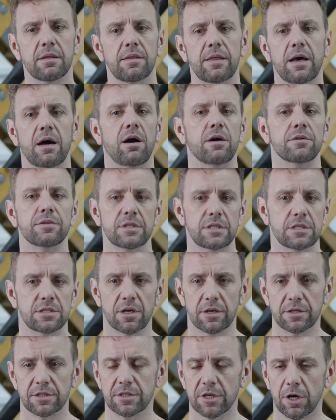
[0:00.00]
that aren't
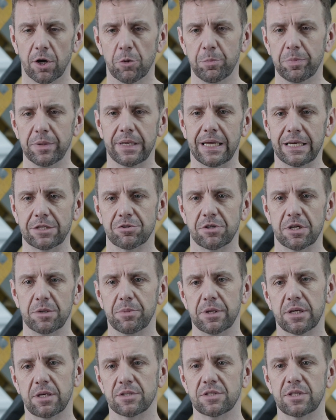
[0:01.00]
designed to open naturally
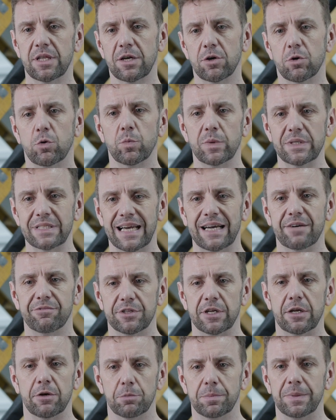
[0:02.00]
because they always have
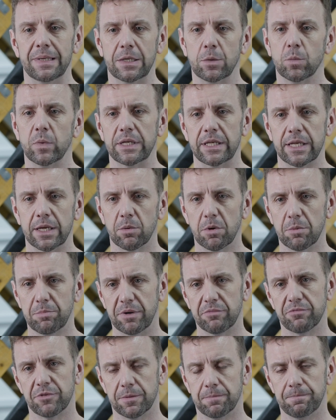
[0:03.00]
an opening window
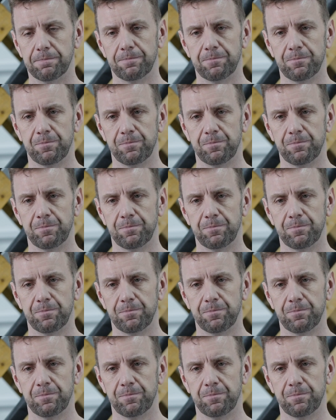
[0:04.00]
above them.